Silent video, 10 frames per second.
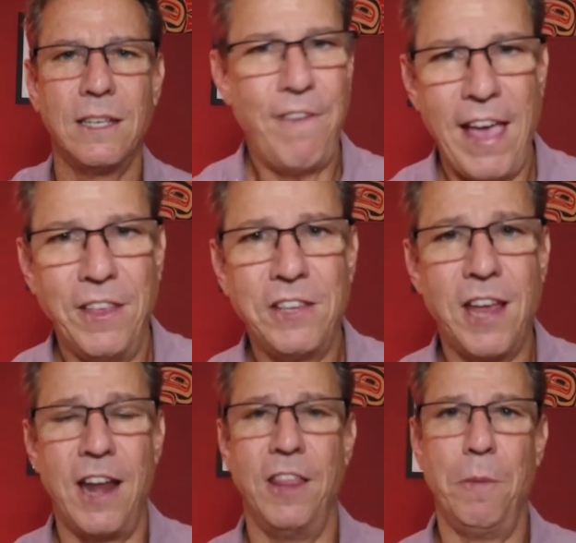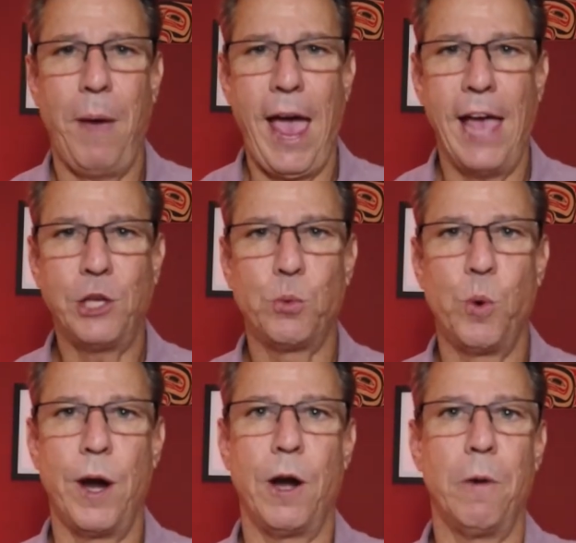Now, I've had this done in the past
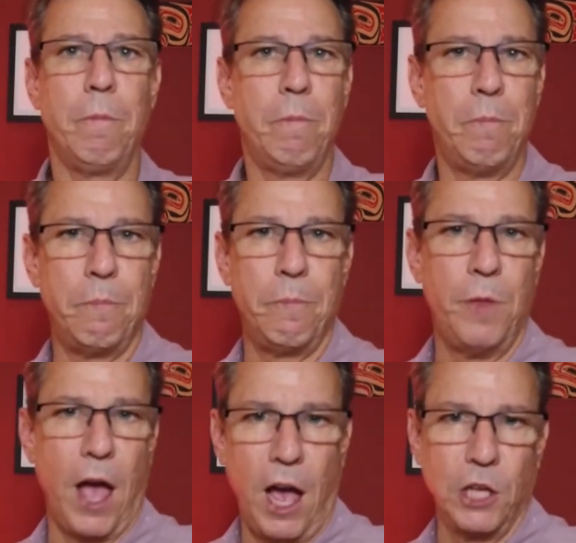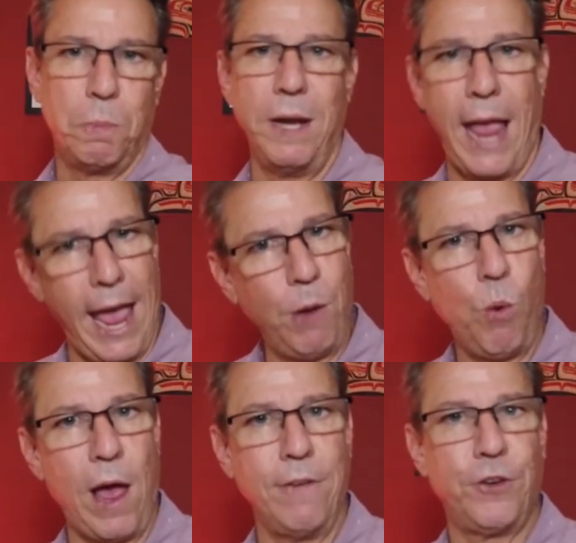where the husband
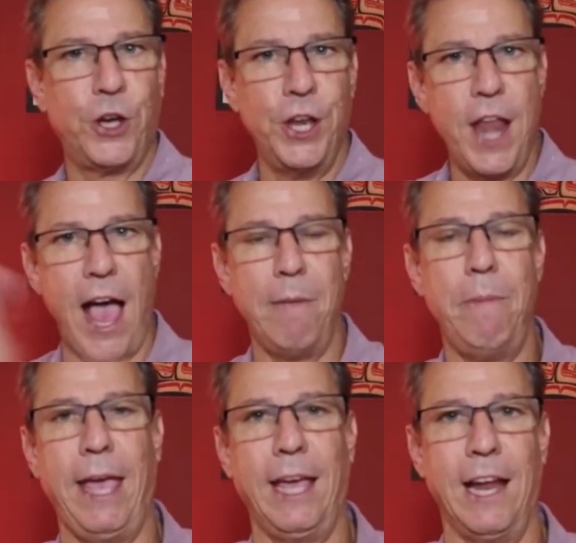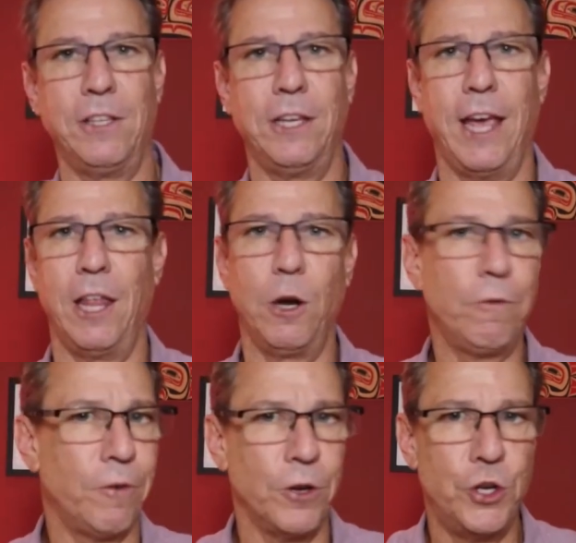and wife could not make it out
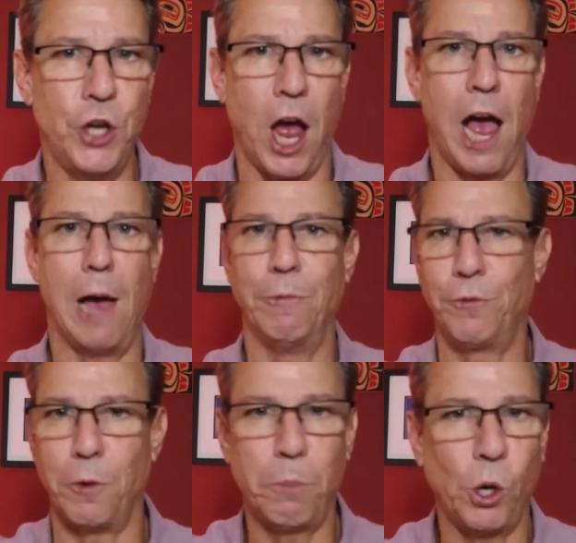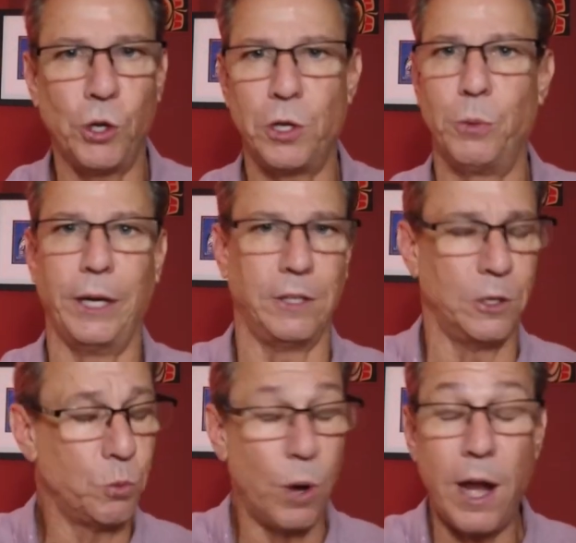together for jobs, for personal
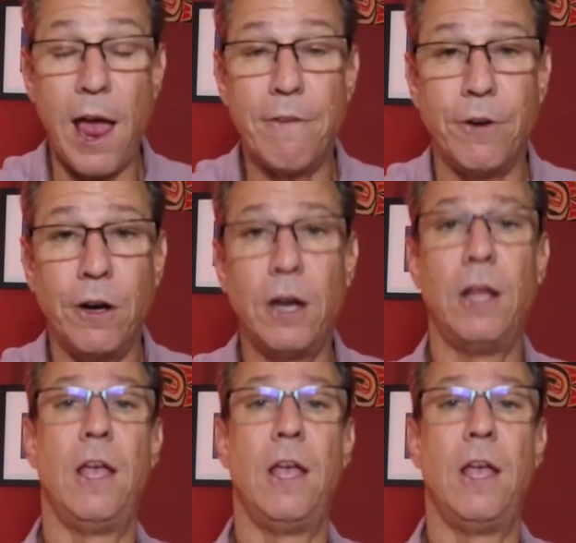reasons, whatever.